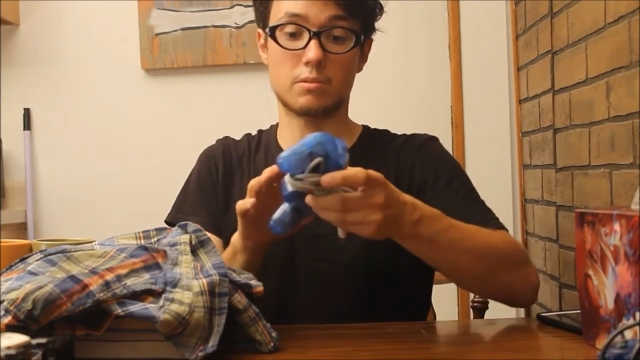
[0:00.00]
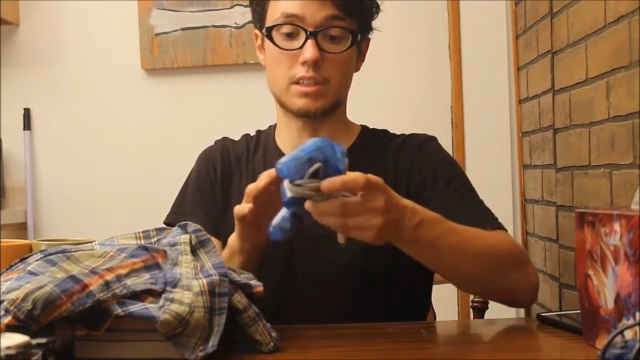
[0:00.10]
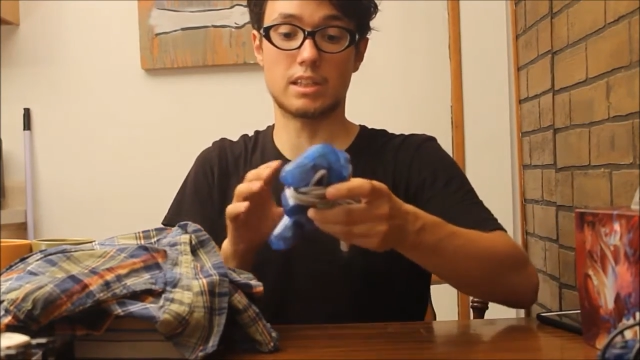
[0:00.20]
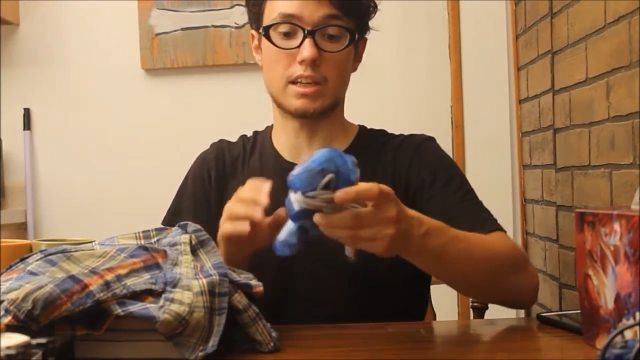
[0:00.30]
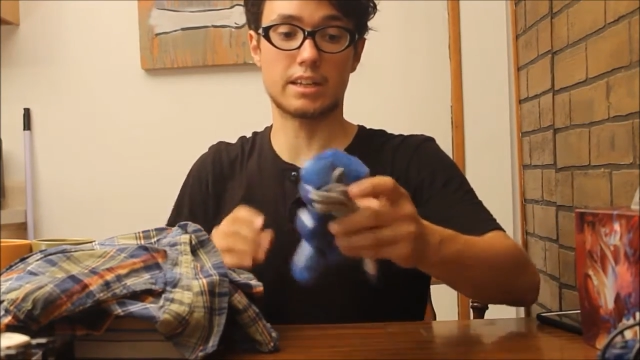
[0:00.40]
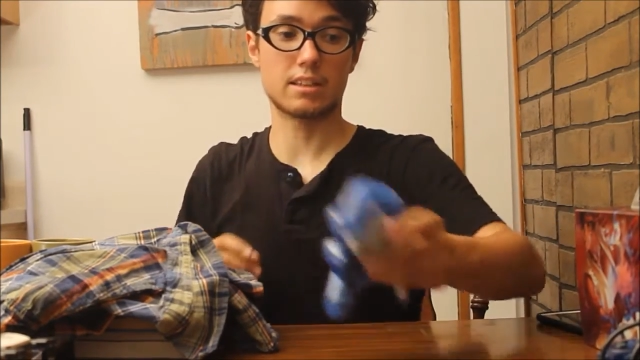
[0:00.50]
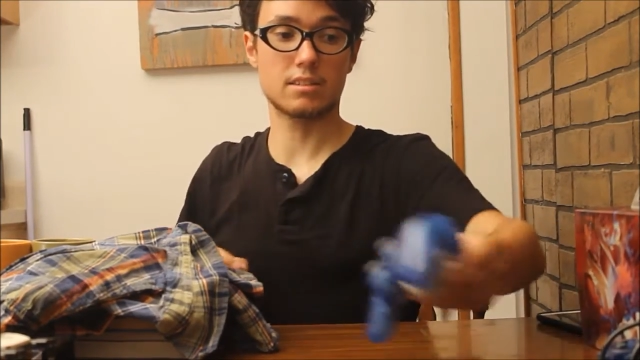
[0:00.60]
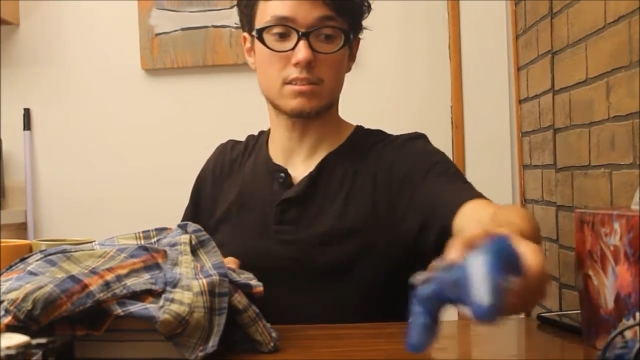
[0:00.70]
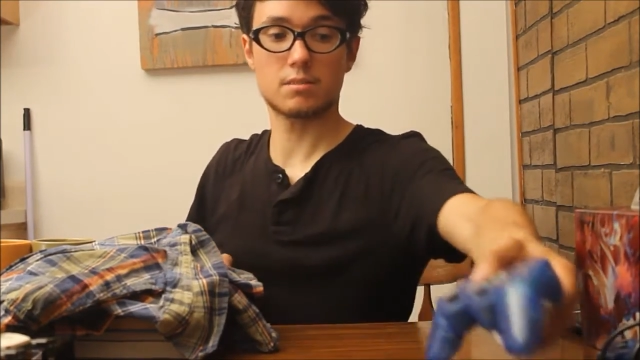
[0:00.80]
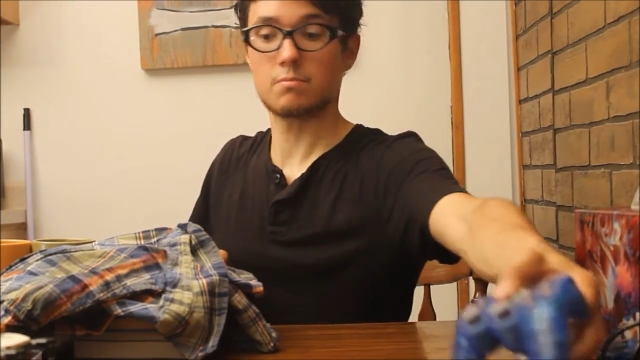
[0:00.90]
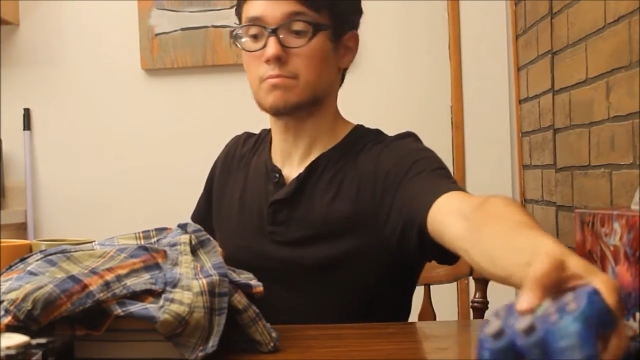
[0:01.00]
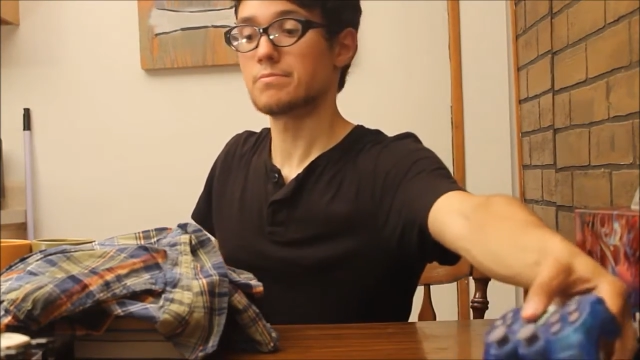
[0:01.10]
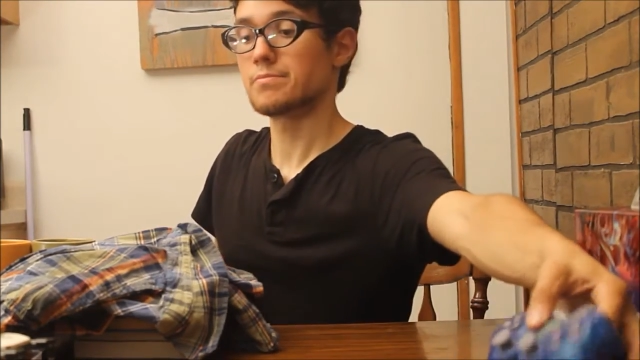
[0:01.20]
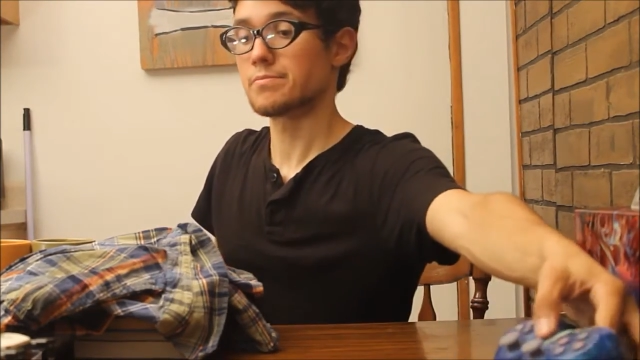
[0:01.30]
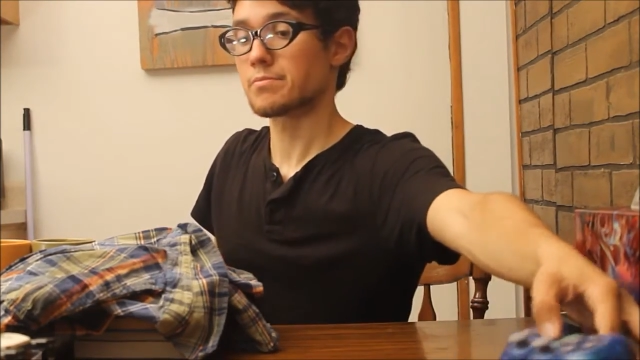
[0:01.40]
really like this.
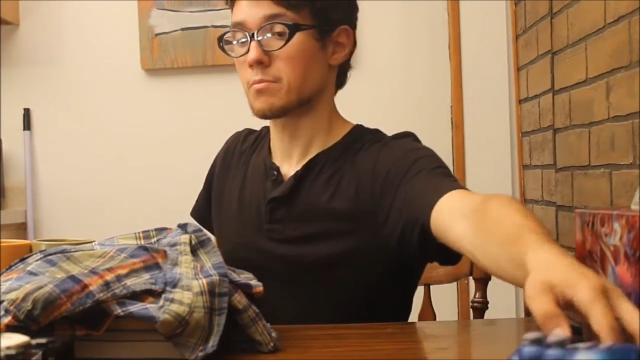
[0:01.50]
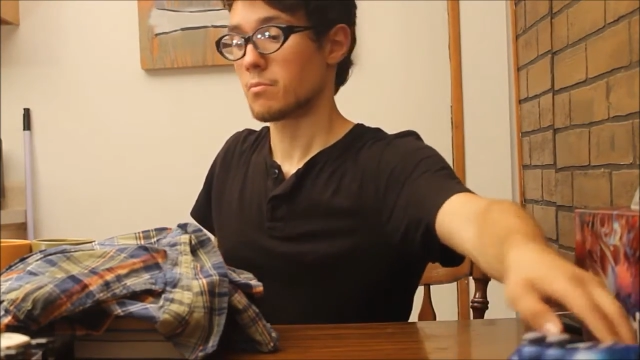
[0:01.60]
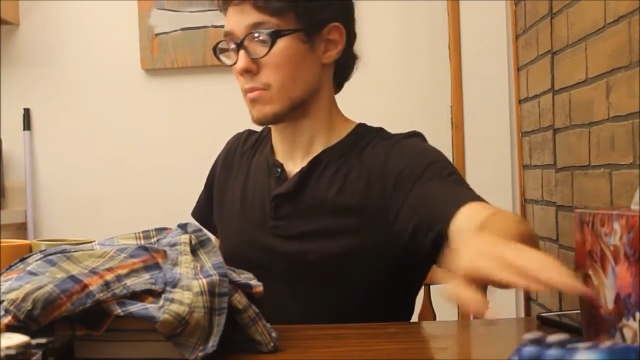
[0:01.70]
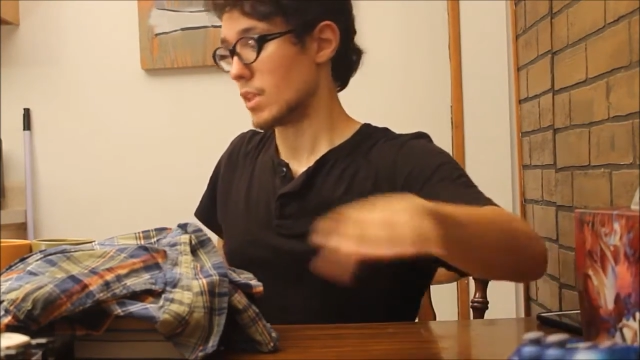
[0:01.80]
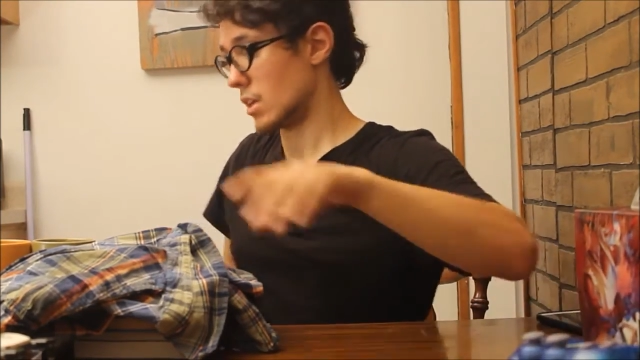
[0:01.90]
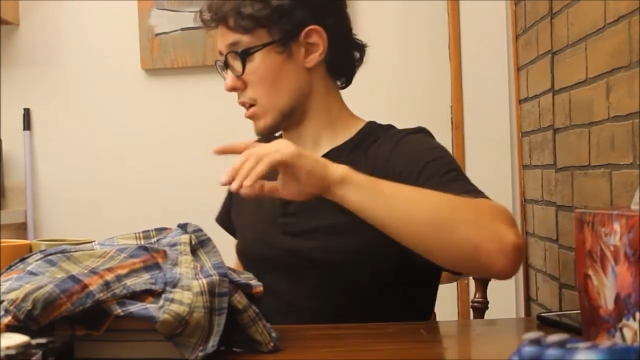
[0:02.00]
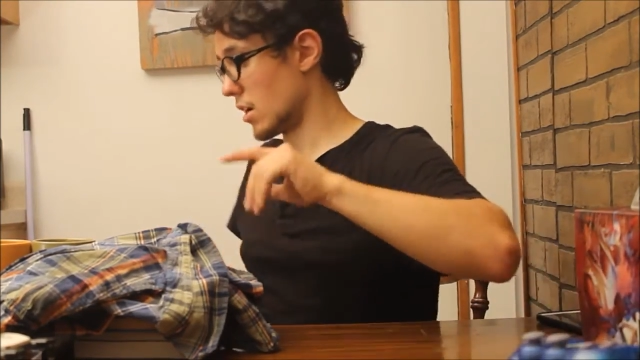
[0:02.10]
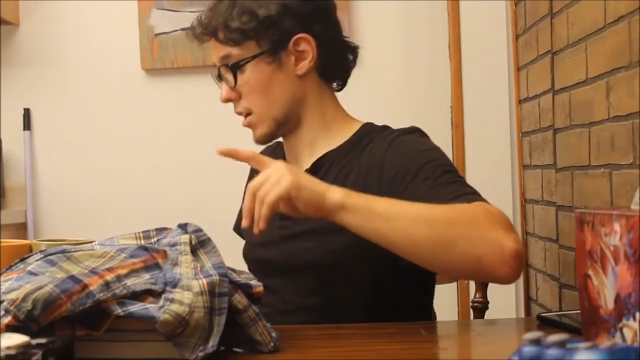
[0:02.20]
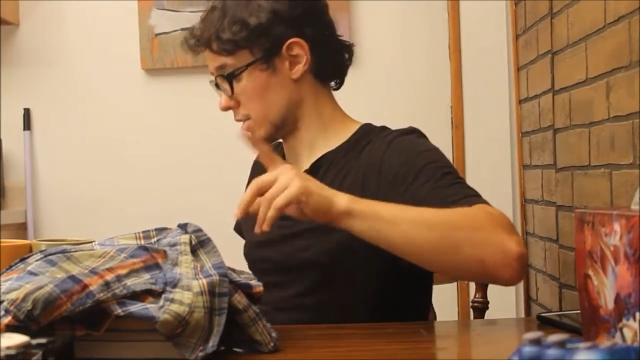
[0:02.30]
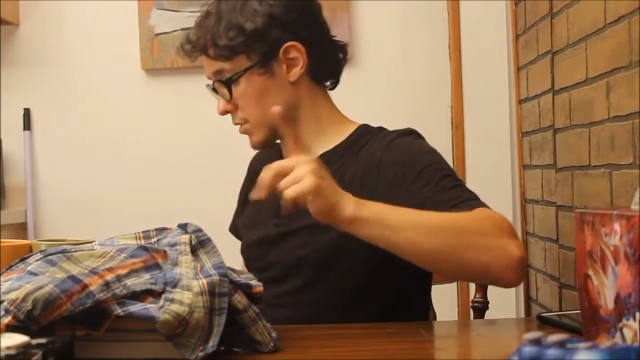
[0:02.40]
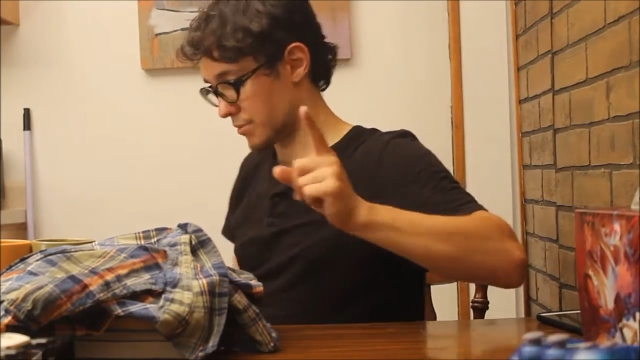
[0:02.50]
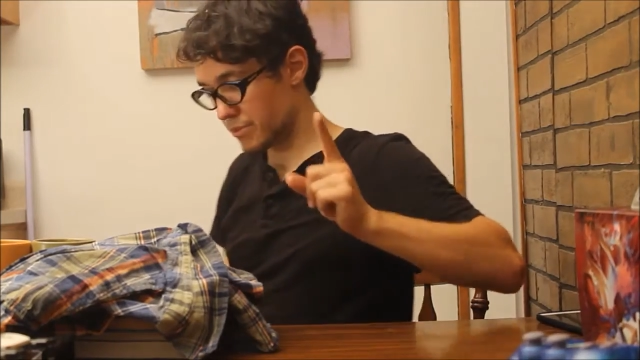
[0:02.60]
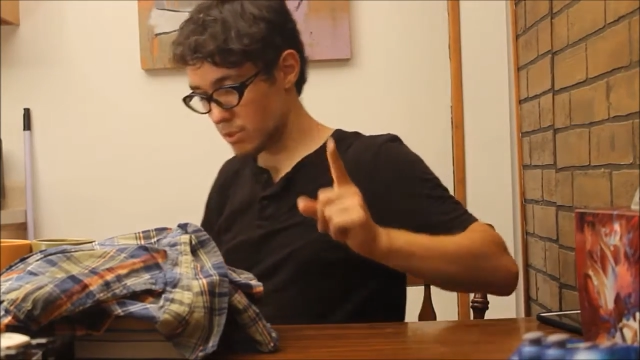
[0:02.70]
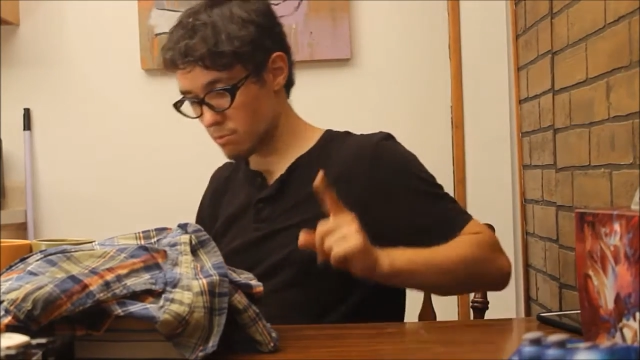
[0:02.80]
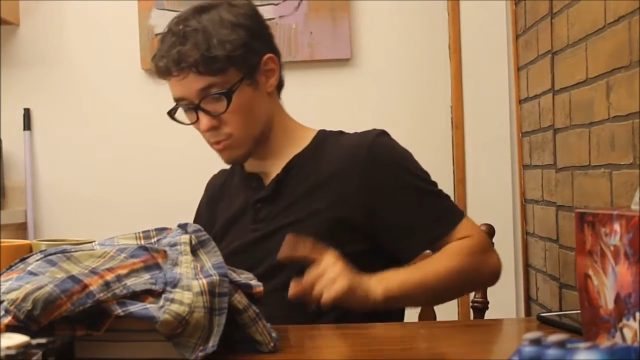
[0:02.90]
There's a
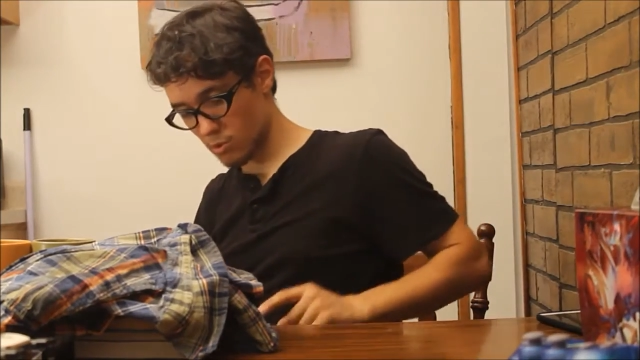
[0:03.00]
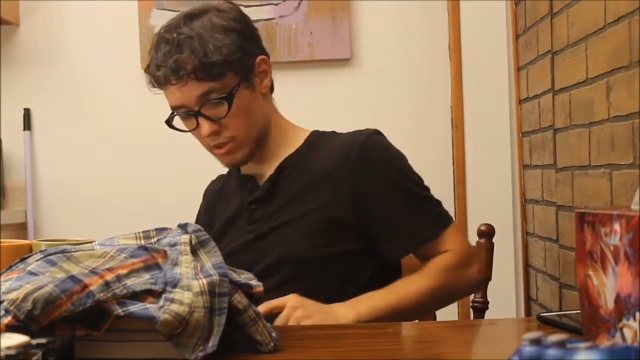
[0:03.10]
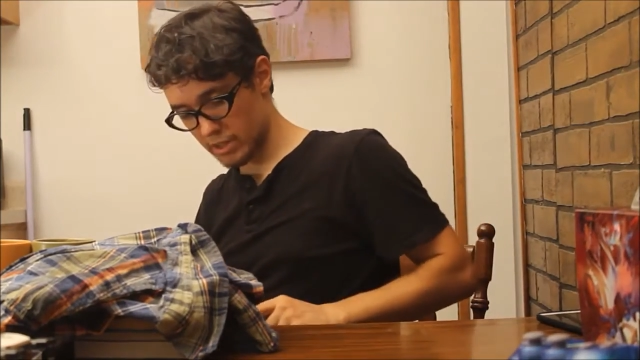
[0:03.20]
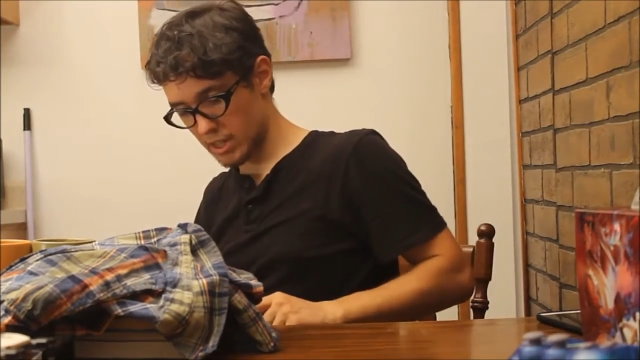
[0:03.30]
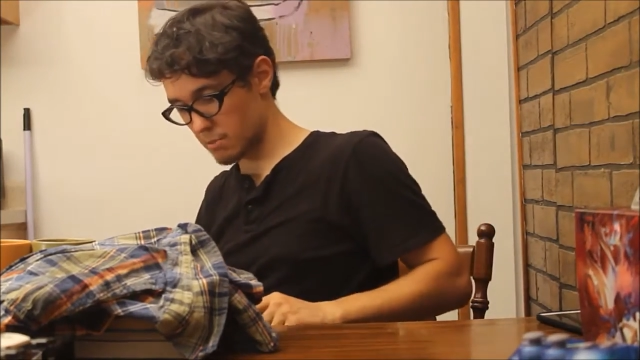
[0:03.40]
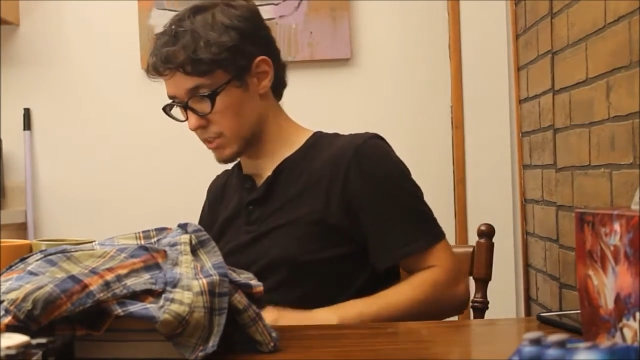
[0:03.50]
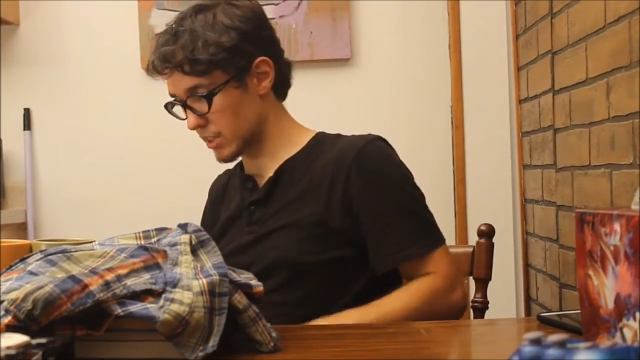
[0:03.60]
few more gaming